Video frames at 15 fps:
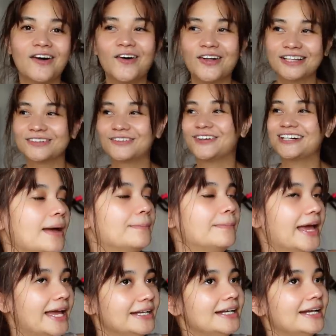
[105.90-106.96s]
all at once.
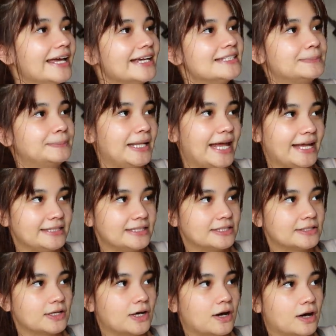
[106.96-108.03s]
Ben and I's
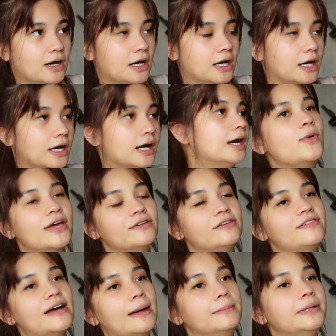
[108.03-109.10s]
plans are we have a
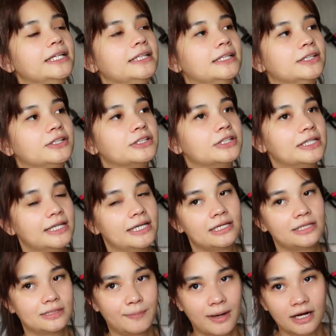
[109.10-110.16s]
family dinner in
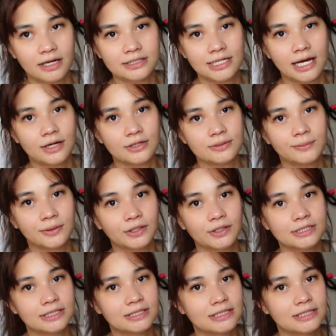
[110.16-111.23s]
his parents' house
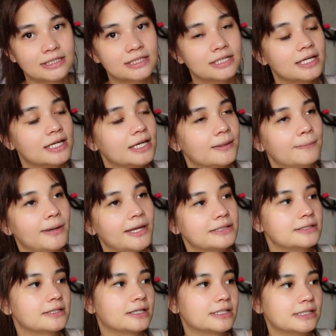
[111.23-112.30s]
because it's
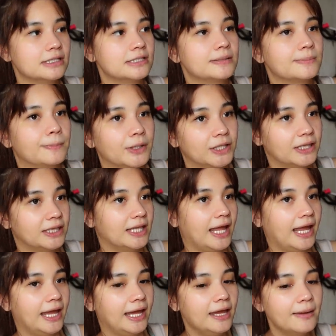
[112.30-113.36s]
Ben's cousin's
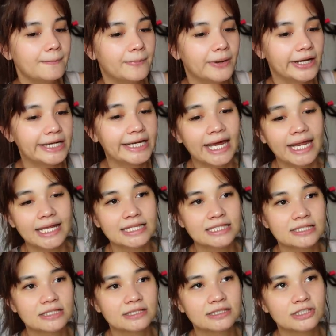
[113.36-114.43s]
birthday. But again,
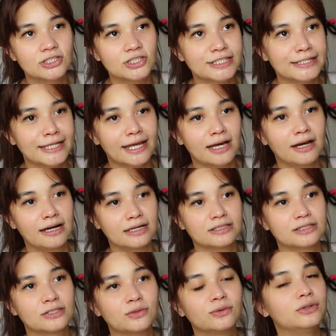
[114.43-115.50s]
it's just like
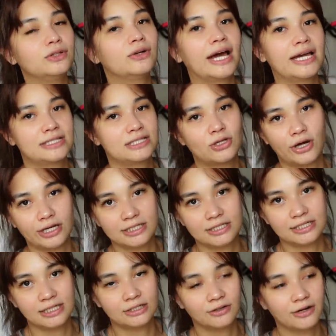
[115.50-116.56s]
us who you guys saw in
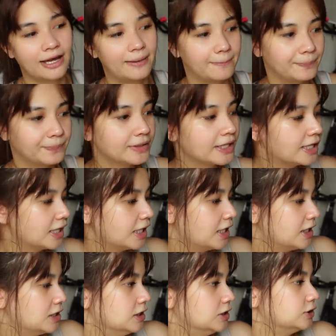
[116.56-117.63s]
Sunrim.
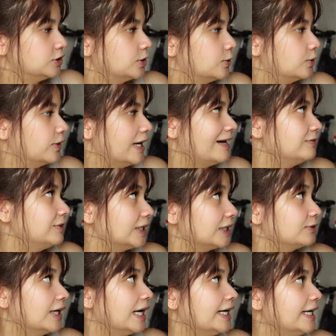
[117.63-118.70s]
So I have to
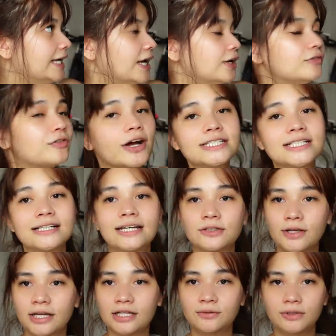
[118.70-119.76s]
get ready. And of course, I'll
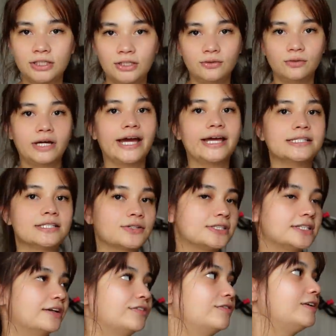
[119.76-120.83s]
get ready with you guys
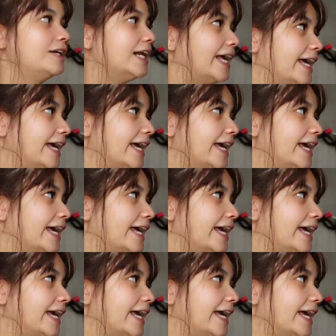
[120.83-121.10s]
because I feel